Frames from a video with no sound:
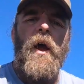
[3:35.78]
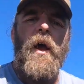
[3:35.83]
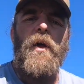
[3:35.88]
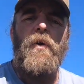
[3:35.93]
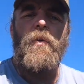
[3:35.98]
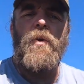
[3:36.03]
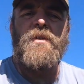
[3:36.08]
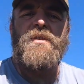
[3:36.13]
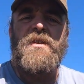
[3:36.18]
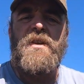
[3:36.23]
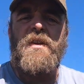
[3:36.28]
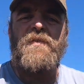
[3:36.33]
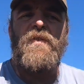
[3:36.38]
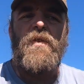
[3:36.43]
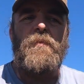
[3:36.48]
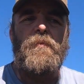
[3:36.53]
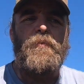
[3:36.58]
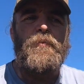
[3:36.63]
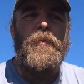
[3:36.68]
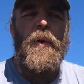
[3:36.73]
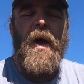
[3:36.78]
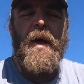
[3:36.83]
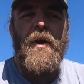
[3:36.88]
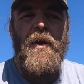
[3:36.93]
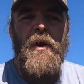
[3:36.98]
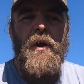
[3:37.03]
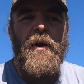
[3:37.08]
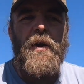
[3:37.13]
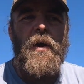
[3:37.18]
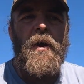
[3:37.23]
And what's even
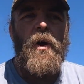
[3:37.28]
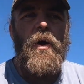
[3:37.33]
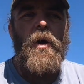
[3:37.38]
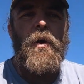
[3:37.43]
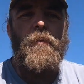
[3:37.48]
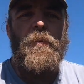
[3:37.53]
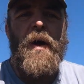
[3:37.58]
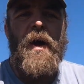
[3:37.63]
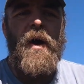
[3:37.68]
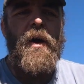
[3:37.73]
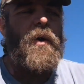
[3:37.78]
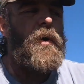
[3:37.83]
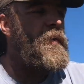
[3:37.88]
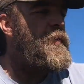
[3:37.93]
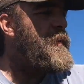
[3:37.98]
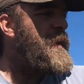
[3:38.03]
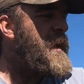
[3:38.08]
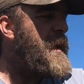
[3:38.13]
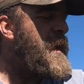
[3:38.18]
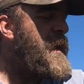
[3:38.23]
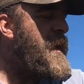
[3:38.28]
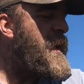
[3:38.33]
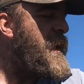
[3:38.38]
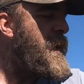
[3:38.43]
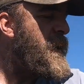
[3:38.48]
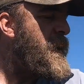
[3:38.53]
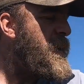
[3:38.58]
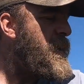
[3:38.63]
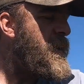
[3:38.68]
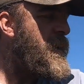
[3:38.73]
better about the
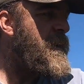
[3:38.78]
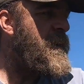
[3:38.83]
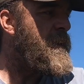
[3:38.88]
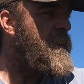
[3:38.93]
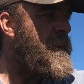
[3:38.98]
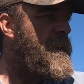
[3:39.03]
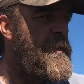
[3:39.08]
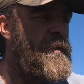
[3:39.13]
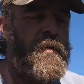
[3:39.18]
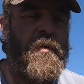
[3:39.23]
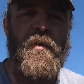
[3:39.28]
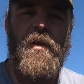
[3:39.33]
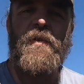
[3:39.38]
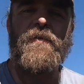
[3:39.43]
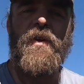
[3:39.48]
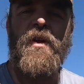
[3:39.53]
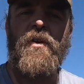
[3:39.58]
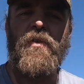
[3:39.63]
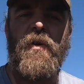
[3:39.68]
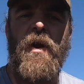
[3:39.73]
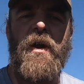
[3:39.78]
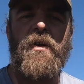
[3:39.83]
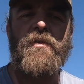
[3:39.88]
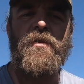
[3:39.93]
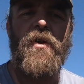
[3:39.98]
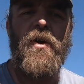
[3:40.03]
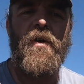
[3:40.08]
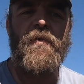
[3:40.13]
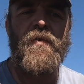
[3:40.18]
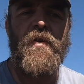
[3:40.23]
living ground
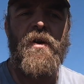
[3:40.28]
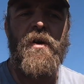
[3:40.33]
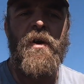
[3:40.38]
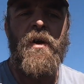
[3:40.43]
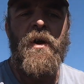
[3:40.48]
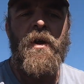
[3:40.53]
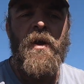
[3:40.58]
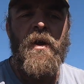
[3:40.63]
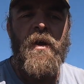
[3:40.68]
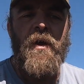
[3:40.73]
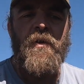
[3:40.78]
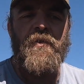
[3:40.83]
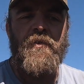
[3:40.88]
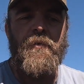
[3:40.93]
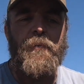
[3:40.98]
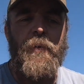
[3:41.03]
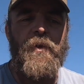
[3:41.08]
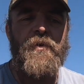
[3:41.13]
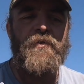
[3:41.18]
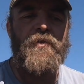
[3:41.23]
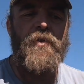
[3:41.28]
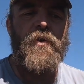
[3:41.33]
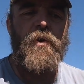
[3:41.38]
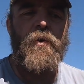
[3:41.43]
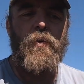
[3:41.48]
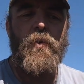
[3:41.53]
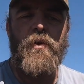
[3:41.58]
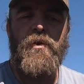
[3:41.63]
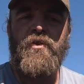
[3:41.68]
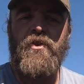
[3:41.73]
cover as opposed to a
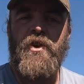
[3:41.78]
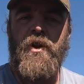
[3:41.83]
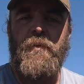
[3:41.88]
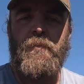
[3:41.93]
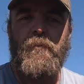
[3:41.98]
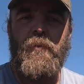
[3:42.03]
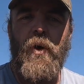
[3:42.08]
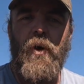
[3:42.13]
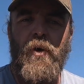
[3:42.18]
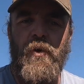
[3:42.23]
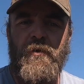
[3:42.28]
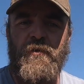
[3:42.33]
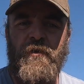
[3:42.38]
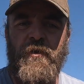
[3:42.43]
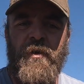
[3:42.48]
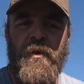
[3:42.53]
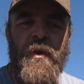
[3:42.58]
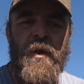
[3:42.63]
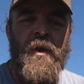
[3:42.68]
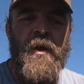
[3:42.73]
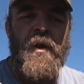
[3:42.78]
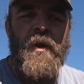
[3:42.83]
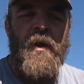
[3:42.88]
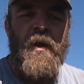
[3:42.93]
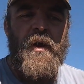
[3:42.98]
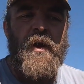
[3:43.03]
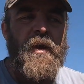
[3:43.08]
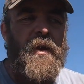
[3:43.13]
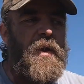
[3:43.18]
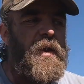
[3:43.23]
wood chip mulch
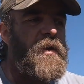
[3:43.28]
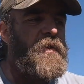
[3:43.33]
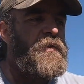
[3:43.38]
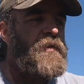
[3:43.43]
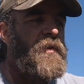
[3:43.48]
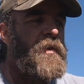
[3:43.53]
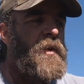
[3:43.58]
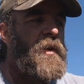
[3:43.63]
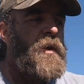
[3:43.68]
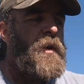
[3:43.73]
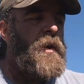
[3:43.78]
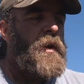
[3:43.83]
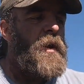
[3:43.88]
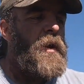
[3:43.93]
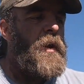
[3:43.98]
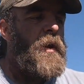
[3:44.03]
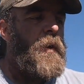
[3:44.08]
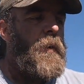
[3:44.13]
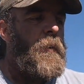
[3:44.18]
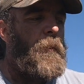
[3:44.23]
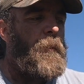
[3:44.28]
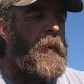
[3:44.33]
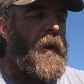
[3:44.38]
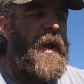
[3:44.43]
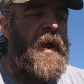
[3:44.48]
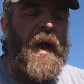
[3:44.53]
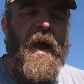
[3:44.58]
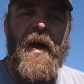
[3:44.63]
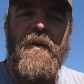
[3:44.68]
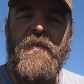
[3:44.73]
is by
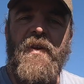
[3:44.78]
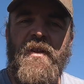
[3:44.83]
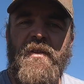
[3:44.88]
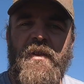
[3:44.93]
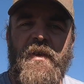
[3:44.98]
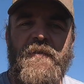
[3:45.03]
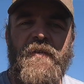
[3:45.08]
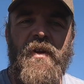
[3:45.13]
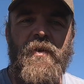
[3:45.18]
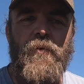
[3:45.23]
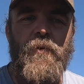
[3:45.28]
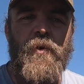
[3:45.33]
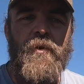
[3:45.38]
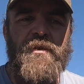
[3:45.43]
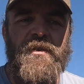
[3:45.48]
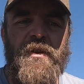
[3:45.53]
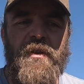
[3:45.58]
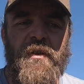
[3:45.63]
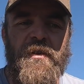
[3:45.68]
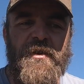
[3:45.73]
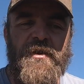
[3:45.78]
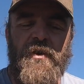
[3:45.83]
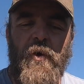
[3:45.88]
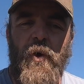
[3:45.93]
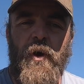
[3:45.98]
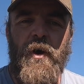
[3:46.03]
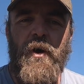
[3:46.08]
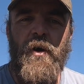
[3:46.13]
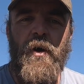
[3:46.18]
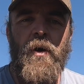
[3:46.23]
having living roots in the
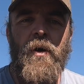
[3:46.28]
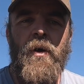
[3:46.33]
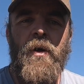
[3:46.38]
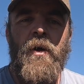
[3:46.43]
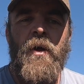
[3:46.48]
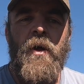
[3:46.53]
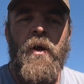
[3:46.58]
soil,